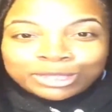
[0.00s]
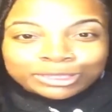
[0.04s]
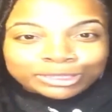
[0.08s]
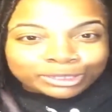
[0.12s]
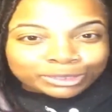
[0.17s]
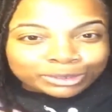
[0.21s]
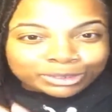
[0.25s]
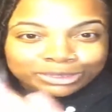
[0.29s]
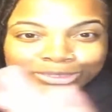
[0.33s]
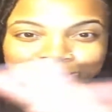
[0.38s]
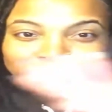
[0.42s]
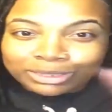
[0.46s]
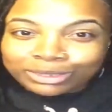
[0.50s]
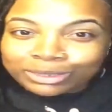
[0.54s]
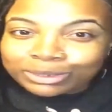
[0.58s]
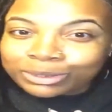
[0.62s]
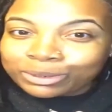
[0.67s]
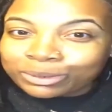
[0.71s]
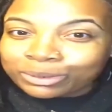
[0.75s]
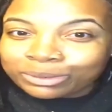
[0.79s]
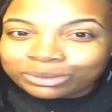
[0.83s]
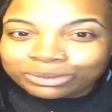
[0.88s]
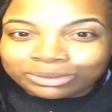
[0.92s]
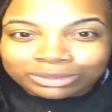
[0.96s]
So this is a
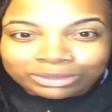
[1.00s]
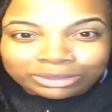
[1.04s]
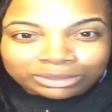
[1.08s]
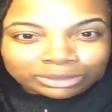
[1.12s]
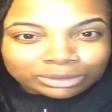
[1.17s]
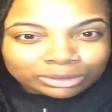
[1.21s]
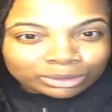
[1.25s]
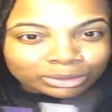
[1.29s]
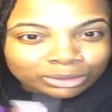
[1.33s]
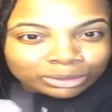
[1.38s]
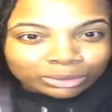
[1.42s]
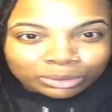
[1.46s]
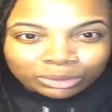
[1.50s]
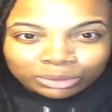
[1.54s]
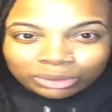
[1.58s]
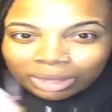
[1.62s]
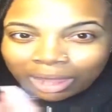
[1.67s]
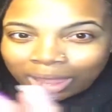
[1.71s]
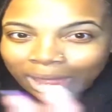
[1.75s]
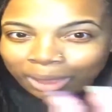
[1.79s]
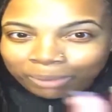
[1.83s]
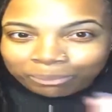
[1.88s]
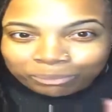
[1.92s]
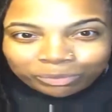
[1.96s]
little, this is a little,
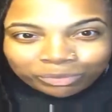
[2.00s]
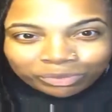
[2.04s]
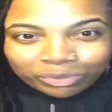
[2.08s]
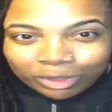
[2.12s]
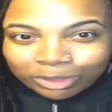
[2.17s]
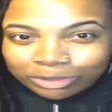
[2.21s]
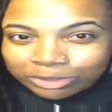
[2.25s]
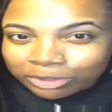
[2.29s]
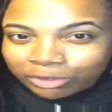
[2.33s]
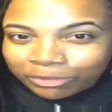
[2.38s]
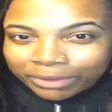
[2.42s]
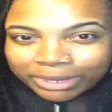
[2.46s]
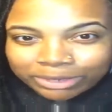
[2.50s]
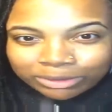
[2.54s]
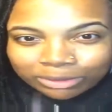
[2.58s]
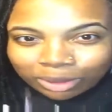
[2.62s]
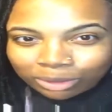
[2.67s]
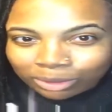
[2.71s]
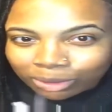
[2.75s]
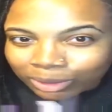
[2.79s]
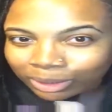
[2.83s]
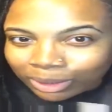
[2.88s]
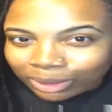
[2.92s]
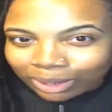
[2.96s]
um, those grays
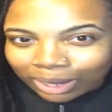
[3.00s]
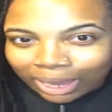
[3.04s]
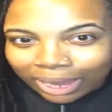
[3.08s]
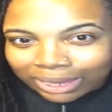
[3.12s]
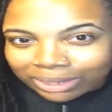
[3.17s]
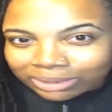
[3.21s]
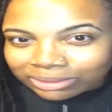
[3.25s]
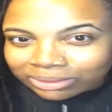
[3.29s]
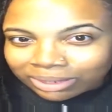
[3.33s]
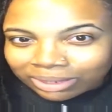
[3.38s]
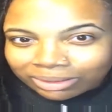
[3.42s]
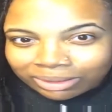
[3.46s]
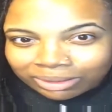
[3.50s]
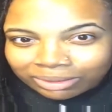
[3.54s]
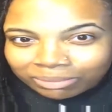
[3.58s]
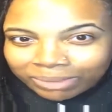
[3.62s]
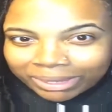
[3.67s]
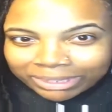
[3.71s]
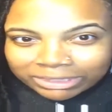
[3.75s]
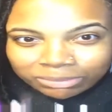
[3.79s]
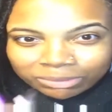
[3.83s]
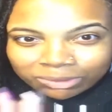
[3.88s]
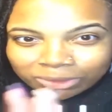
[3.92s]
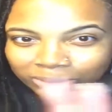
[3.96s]
are looking nice. Uh, it
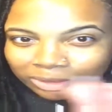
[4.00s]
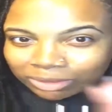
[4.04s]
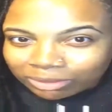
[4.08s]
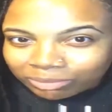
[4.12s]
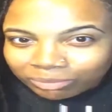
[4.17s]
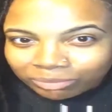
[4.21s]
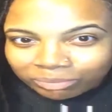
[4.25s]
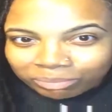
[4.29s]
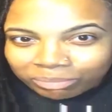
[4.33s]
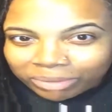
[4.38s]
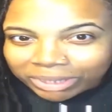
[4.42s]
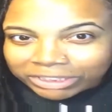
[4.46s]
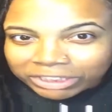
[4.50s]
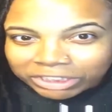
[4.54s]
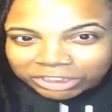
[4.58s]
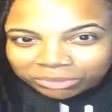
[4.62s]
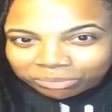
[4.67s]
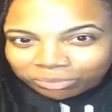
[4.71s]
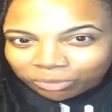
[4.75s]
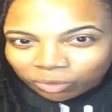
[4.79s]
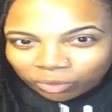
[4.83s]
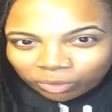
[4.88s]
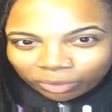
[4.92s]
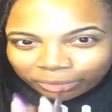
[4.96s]
makes me look
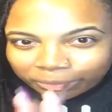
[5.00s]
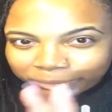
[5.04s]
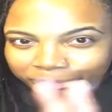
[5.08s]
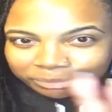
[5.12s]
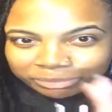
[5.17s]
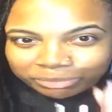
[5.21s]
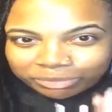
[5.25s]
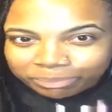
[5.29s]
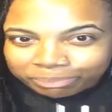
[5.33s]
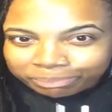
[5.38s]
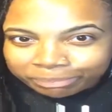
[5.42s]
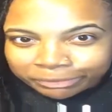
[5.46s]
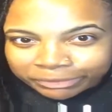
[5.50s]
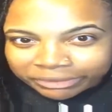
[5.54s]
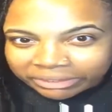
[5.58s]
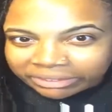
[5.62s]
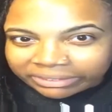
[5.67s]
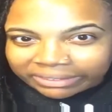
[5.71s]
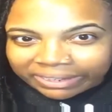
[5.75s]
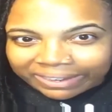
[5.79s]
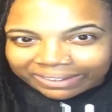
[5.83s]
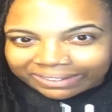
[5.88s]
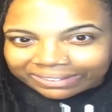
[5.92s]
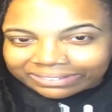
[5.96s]
much more
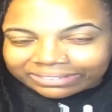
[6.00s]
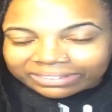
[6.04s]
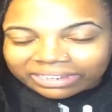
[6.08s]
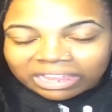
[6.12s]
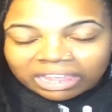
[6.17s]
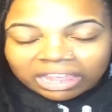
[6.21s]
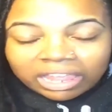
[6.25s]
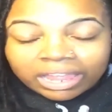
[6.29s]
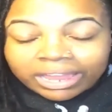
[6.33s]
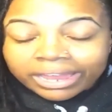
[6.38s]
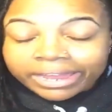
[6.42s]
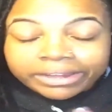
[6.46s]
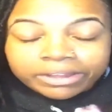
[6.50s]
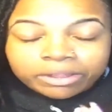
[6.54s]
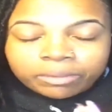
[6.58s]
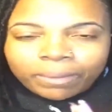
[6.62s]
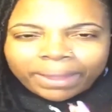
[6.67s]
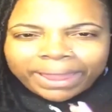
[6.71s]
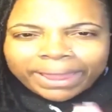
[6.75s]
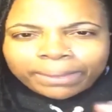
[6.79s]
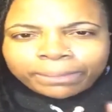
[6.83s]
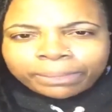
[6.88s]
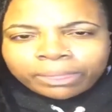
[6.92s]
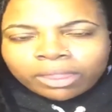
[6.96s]
pristine.
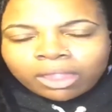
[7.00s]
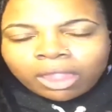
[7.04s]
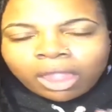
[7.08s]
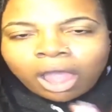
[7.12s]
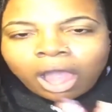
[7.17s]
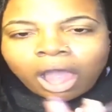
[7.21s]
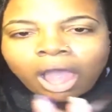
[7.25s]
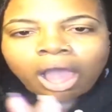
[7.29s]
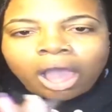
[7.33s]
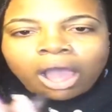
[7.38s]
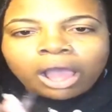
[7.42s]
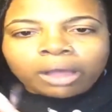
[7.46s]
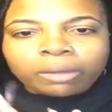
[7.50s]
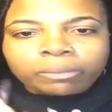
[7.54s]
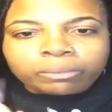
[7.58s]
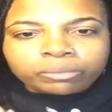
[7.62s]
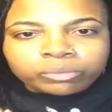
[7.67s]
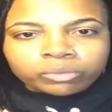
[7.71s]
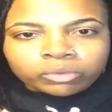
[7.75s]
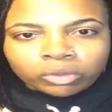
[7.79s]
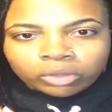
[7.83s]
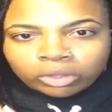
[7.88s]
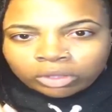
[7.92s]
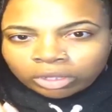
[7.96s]
Anyway, um,
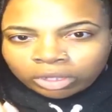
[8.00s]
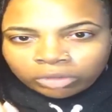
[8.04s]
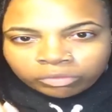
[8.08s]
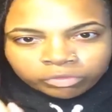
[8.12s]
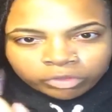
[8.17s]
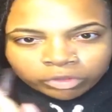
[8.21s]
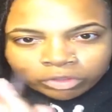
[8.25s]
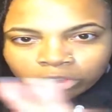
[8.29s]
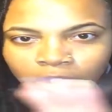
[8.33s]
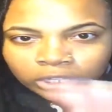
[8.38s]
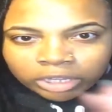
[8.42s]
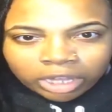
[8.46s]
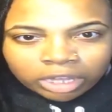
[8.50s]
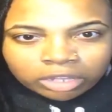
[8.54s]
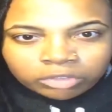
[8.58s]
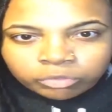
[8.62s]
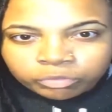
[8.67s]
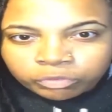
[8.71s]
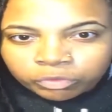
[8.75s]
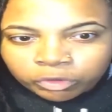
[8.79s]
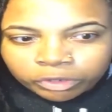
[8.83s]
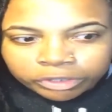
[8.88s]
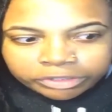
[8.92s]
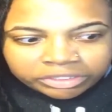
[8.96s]
if you're looking
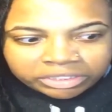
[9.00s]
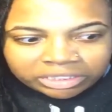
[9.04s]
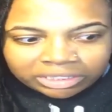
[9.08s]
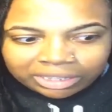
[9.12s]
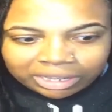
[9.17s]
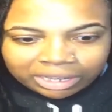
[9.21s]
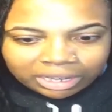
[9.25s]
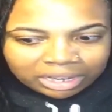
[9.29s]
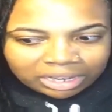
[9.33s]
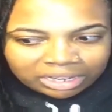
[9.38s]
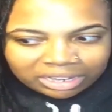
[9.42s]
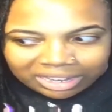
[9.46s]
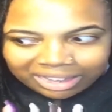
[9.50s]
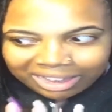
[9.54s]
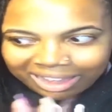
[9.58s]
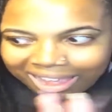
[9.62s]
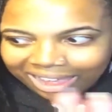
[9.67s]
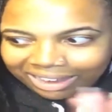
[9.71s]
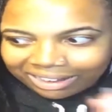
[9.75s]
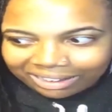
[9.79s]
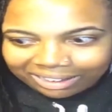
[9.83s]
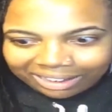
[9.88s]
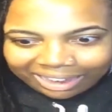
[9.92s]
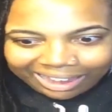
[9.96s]
for to get any
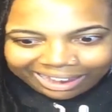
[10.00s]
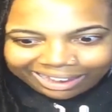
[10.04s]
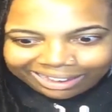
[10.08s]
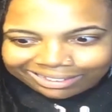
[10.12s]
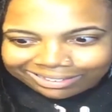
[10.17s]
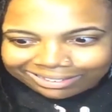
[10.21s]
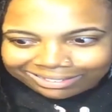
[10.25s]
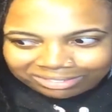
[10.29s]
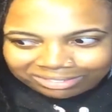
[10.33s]
kind of like